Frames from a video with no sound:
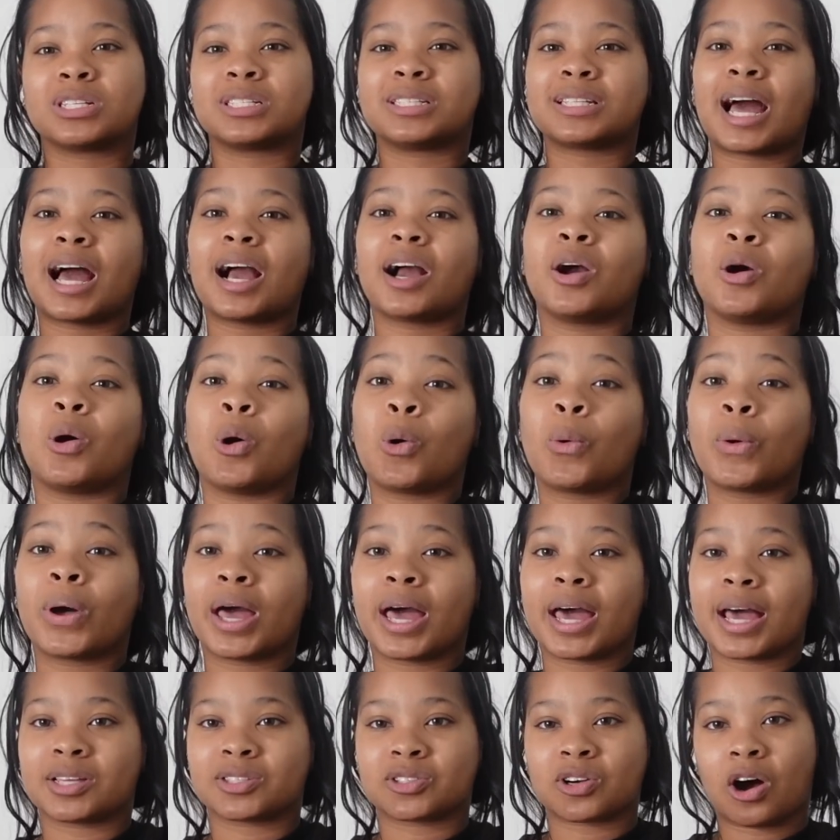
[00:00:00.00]
not going
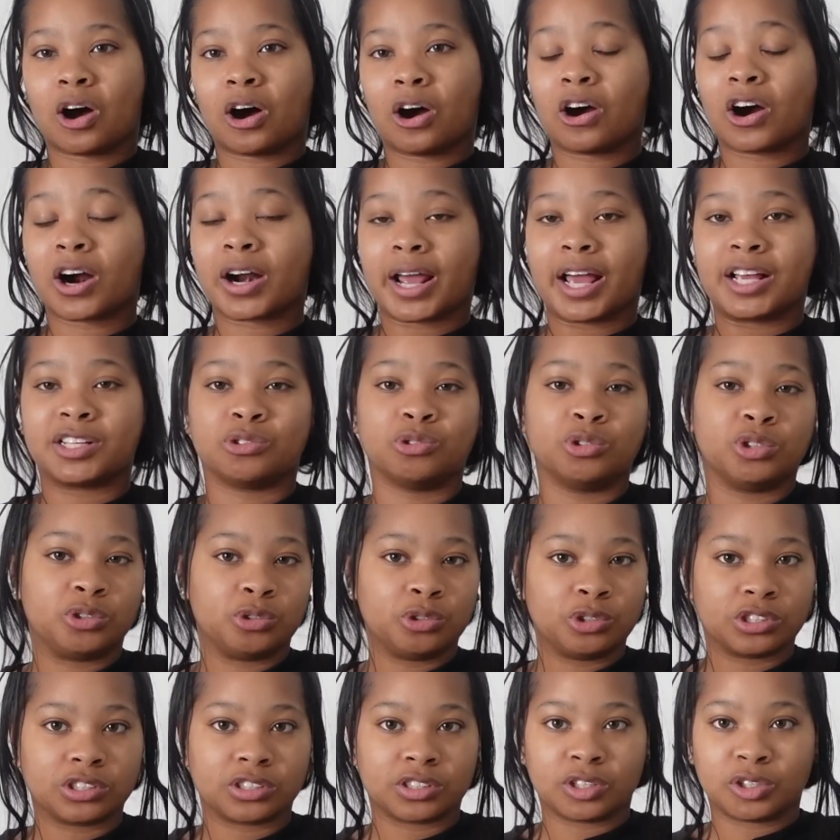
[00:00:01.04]
as hard as you
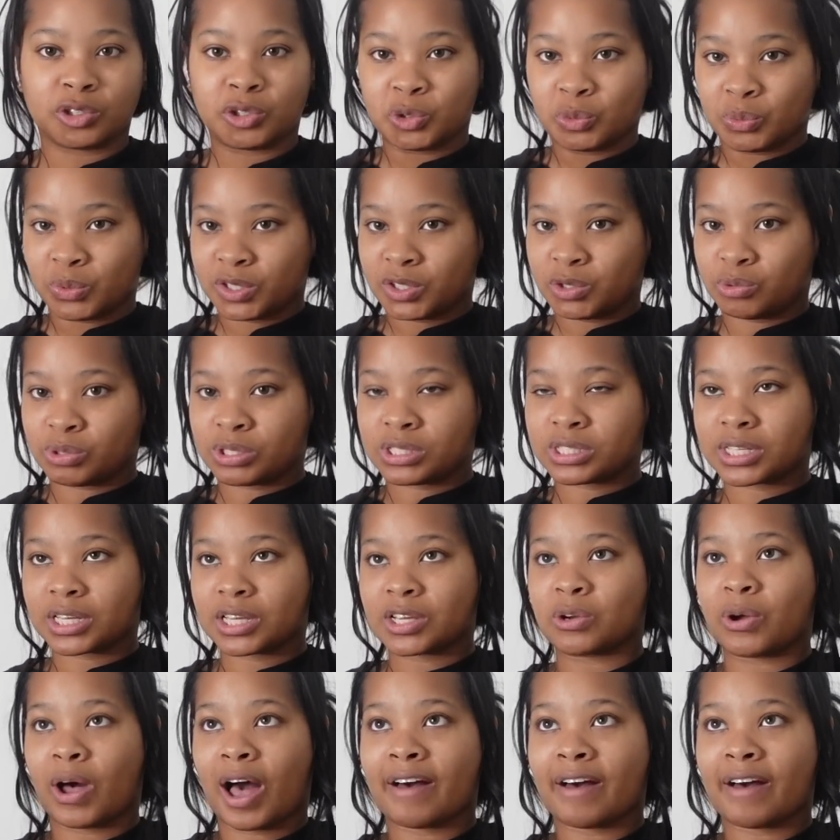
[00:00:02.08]
usually do when you single.